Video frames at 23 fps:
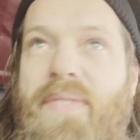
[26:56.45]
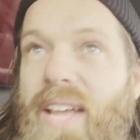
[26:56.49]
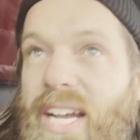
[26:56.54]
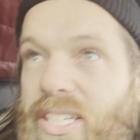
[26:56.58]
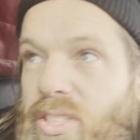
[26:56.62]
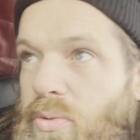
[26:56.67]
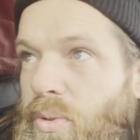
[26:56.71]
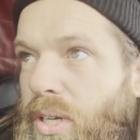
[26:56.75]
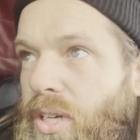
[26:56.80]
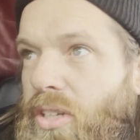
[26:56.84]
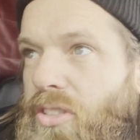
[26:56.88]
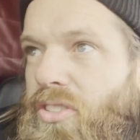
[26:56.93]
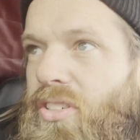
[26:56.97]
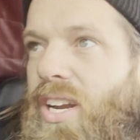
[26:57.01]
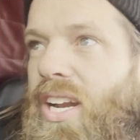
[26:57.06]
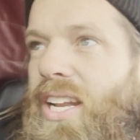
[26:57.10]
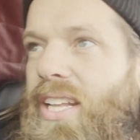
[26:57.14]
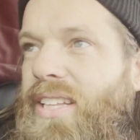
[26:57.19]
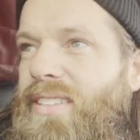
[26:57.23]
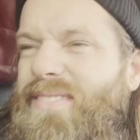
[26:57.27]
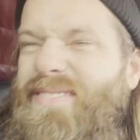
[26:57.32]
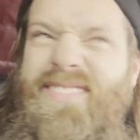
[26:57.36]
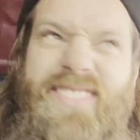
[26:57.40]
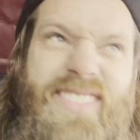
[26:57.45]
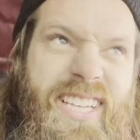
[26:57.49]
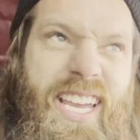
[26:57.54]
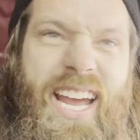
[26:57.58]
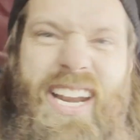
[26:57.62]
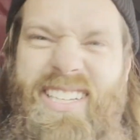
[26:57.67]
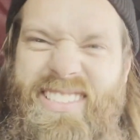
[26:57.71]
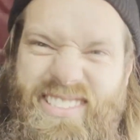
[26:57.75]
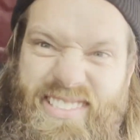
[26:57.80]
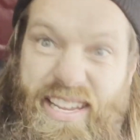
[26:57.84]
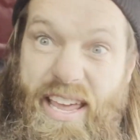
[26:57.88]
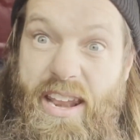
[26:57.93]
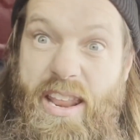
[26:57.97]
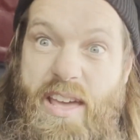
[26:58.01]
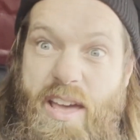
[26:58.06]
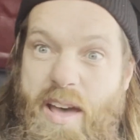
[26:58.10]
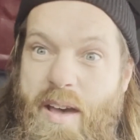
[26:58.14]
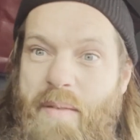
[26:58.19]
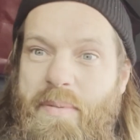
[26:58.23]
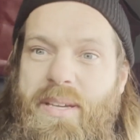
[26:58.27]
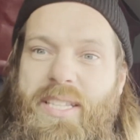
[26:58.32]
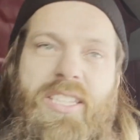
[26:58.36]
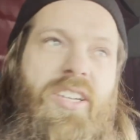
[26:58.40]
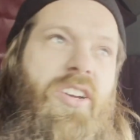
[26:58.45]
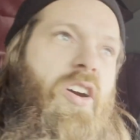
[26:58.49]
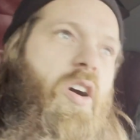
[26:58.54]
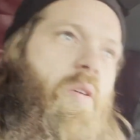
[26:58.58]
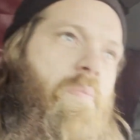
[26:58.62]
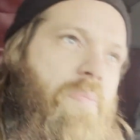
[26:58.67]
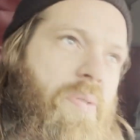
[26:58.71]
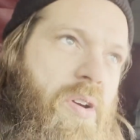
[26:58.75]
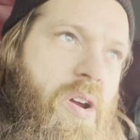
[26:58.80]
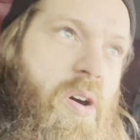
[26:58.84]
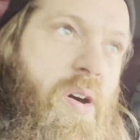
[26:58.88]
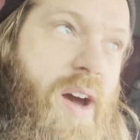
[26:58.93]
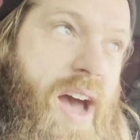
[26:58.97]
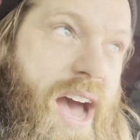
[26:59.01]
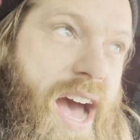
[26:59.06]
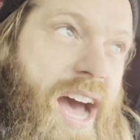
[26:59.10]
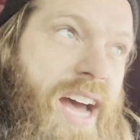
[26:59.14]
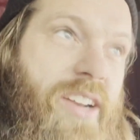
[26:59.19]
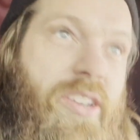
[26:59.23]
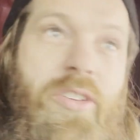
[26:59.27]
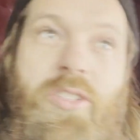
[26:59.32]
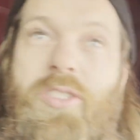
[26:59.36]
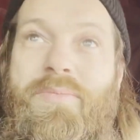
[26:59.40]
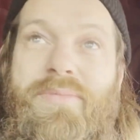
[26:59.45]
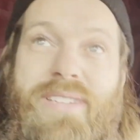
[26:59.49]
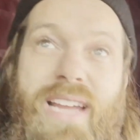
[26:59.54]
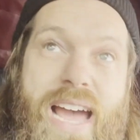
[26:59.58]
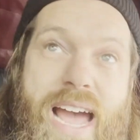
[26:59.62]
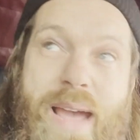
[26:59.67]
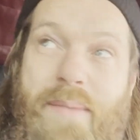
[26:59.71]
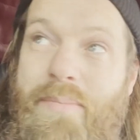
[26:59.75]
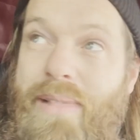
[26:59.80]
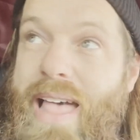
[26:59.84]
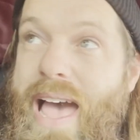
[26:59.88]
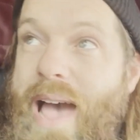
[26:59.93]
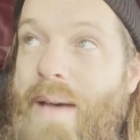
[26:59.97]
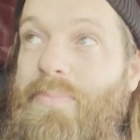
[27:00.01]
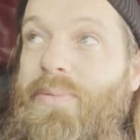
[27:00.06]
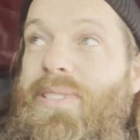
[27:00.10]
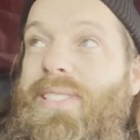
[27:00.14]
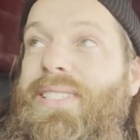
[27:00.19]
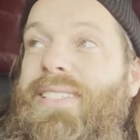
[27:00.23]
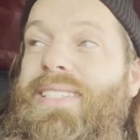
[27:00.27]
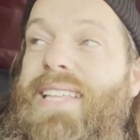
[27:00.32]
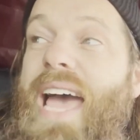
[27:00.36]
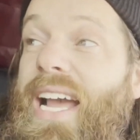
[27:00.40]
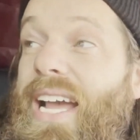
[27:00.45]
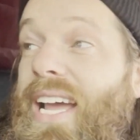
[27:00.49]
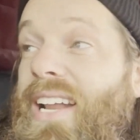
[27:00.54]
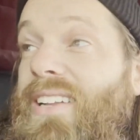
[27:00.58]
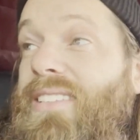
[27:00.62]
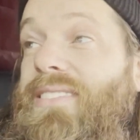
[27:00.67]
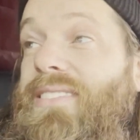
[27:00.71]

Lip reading: next week I'll try to kind of set up, get the GoPro out, do some time lapses, that kind of